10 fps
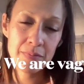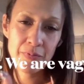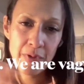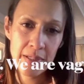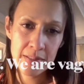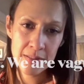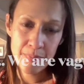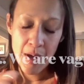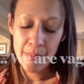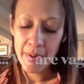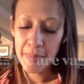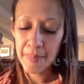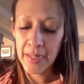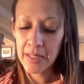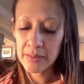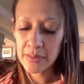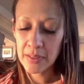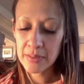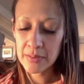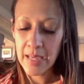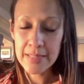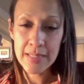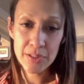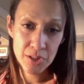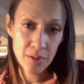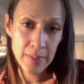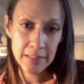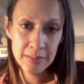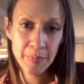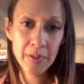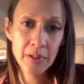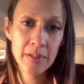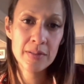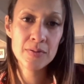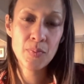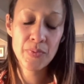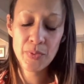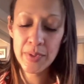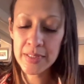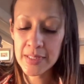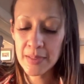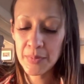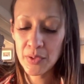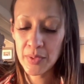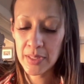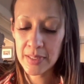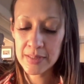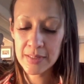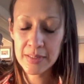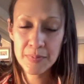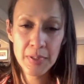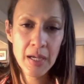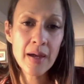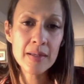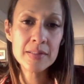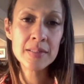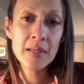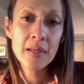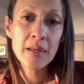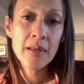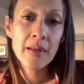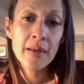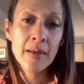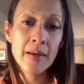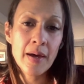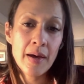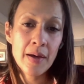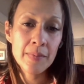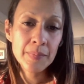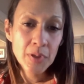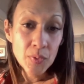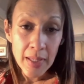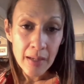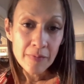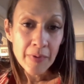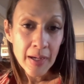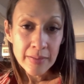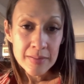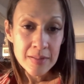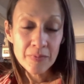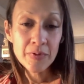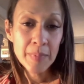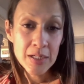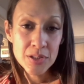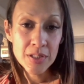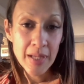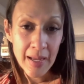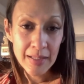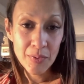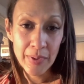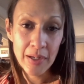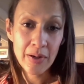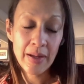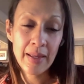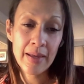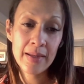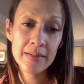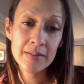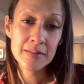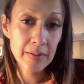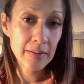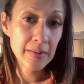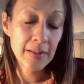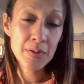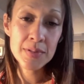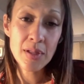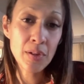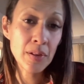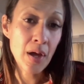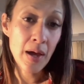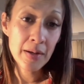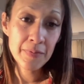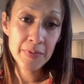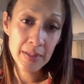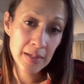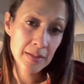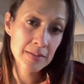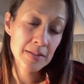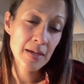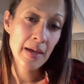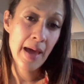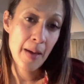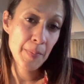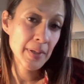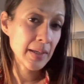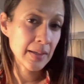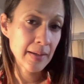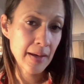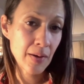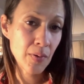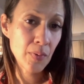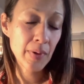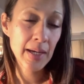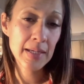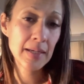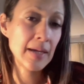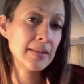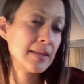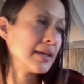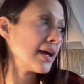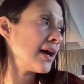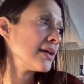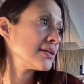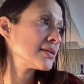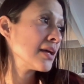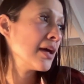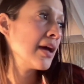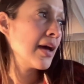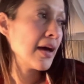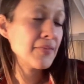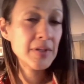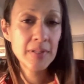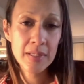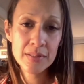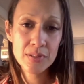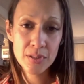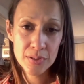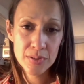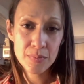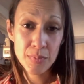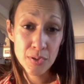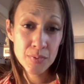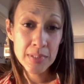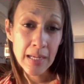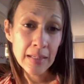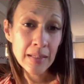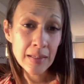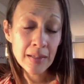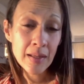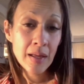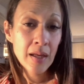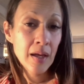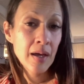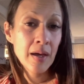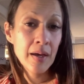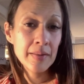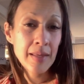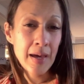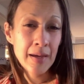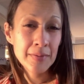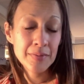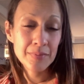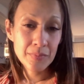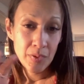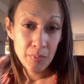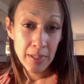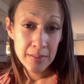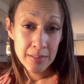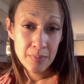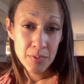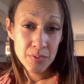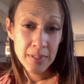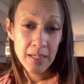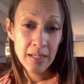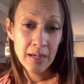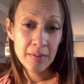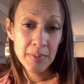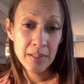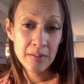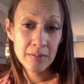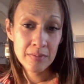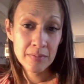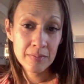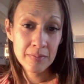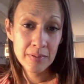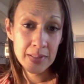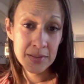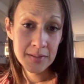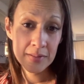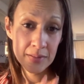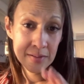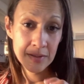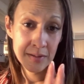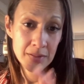phrases pop up, and as I share my experience, the reason I'm doing this is because you can't find this information anywhere, and there's a lot of things happening now. I think as everything starts mutating, that, and when I say mutating, I mean this,